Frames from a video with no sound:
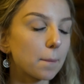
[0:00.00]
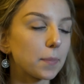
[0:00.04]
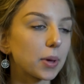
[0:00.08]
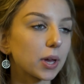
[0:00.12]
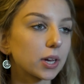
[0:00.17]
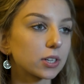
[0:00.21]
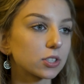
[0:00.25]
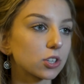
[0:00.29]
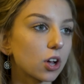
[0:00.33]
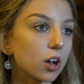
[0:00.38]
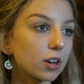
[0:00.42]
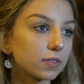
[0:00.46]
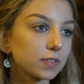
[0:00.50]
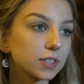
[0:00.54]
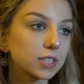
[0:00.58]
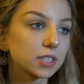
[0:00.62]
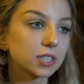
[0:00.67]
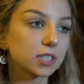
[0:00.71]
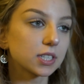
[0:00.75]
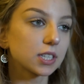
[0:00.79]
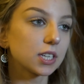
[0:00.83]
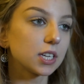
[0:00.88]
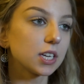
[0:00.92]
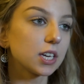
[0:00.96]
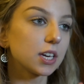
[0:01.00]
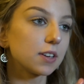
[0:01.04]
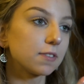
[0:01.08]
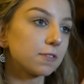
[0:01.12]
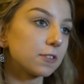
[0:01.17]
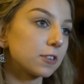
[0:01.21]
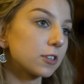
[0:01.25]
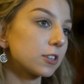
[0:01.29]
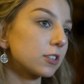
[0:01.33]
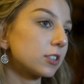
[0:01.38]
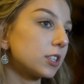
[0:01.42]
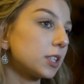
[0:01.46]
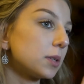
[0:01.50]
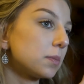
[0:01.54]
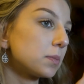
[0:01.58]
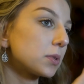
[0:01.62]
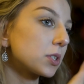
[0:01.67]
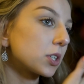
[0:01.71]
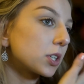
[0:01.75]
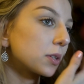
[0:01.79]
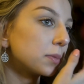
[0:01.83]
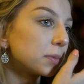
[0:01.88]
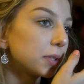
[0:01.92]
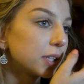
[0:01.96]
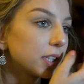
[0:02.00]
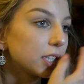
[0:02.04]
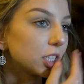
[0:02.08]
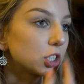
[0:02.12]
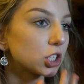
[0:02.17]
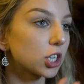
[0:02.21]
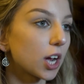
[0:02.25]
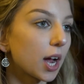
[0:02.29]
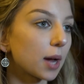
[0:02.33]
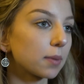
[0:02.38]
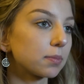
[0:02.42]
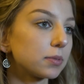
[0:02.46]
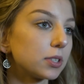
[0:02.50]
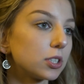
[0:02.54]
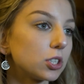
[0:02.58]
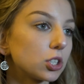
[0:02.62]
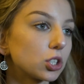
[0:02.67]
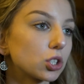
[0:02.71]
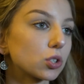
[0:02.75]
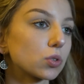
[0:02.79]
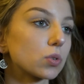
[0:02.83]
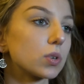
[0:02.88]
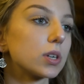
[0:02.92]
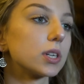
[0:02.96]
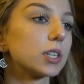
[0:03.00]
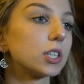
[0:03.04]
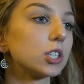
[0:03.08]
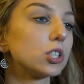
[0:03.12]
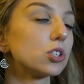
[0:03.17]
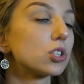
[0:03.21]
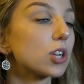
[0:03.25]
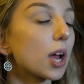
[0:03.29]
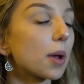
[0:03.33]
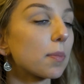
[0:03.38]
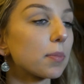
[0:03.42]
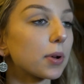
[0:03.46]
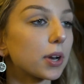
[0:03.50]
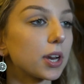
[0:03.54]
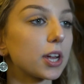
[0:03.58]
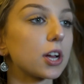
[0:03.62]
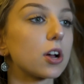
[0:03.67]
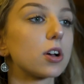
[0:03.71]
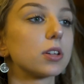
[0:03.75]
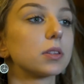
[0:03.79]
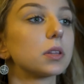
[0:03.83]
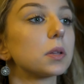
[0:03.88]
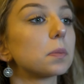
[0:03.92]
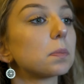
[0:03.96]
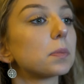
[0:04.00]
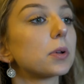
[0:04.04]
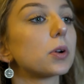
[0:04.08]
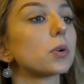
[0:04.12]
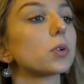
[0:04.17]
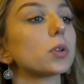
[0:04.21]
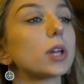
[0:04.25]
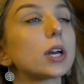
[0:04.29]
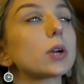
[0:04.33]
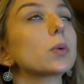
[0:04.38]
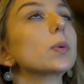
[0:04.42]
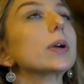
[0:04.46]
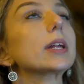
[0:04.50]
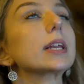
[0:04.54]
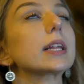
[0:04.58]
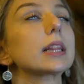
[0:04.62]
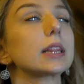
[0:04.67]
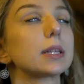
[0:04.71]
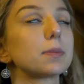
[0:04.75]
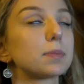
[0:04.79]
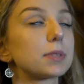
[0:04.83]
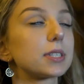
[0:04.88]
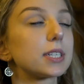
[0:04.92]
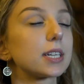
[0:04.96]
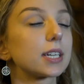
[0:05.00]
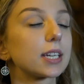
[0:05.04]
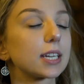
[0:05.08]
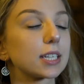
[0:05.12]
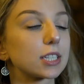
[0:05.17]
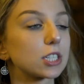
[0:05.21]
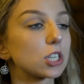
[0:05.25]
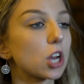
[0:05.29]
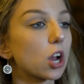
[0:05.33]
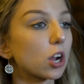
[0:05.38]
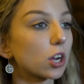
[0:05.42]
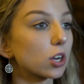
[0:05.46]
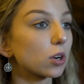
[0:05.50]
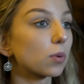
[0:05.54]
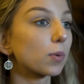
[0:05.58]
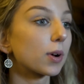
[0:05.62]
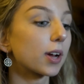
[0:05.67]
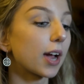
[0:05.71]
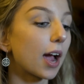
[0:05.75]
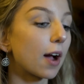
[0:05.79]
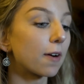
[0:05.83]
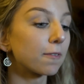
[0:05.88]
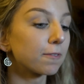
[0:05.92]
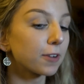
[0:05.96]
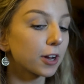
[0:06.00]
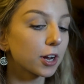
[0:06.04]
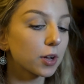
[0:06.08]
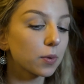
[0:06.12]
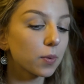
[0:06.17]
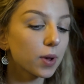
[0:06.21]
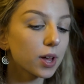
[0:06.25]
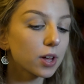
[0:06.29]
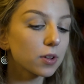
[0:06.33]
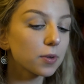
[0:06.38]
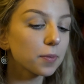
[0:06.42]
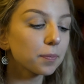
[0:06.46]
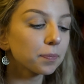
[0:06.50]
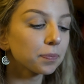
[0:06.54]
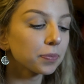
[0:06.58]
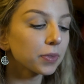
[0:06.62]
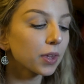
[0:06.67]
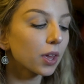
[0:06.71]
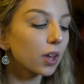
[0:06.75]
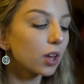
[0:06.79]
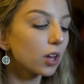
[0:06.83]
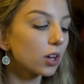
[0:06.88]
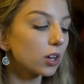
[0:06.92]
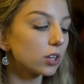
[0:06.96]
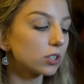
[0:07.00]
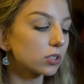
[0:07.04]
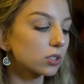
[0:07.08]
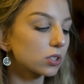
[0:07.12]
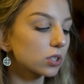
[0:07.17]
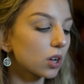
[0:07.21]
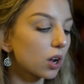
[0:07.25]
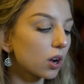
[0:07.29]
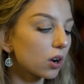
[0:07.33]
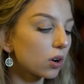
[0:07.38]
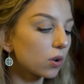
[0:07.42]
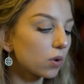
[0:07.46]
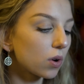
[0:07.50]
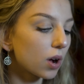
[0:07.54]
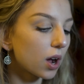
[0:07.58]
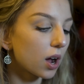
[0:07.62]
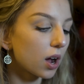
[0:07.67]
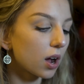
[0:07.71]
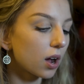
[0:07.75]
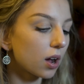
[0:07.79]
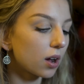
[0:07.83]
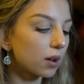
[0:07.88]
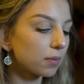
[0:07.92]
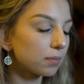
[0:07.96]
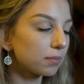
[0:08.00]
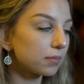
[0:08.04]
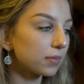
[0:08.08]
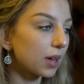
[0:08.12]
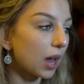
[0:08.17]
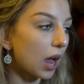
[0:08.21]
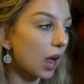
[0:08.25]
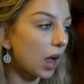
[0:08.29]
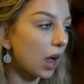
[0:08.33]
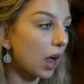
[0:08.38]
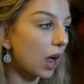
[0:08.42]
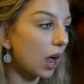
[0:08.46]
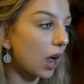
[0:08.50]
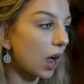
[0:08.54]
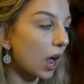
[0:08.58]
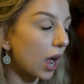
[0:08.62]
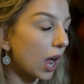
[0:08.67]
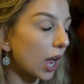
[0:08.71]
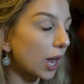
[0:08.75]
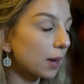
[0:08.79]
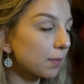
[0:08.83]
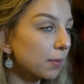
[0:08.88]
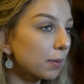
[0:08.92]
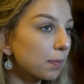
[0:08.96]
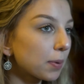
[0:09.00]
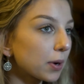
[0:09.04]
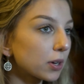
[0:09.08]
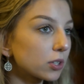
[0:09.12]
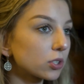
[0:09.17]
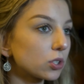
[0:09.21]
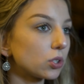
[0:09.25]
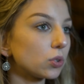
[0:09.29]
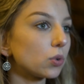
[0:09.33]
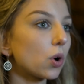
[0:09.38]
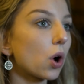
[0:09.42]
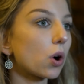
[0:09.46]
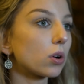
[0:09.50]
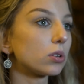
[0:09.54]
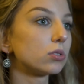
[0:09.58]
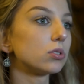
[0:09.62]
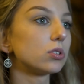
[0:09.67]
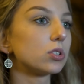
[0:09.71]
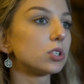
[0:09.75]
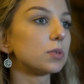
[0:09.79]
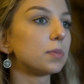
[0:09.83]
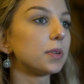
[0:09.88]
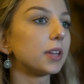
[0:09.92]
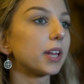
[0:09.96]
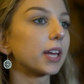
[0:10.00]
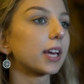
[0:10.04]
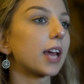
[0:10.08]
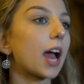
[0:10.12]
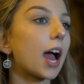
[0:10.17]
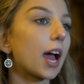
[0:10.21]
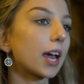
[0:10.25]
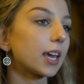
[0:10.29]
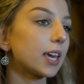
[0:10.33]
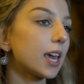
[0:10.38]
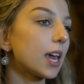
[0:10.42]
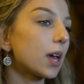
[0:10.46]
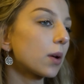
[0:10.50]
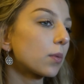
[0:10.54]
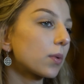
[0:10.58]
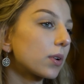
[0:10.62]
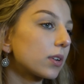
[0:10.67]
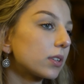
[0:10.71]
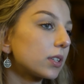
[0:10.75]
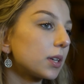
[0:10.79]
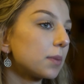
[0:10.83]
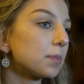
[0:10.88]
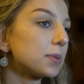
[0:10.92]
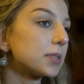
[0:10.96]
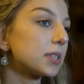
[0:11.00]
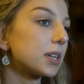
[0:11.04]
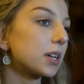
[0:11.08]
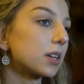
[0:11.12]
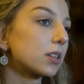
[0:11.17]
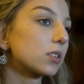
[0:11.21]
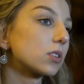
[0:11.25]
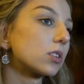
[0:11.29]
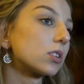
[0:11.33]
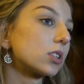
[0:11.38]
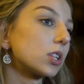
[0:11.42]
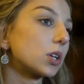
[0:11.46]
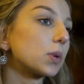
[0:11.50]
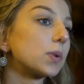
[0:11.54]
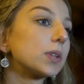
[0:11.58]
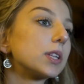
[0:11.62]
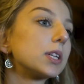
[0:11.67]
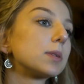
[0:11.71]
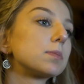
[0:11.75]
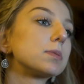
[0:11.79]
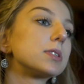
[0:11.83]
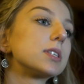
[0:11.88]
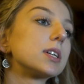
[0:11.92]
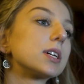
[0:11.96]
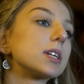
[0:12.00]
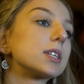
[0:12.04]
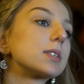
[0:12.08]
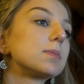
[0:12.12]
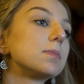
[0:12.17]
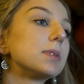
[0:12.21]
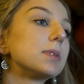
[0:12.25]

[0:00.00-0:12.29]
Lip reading: because obviously if your lips are completely chapped and destroyed and you try putting on liquid lipstick, it's not going to work out very well. So I'm a person who always used to be like, I can't wear lipsticks or liquid lipsticks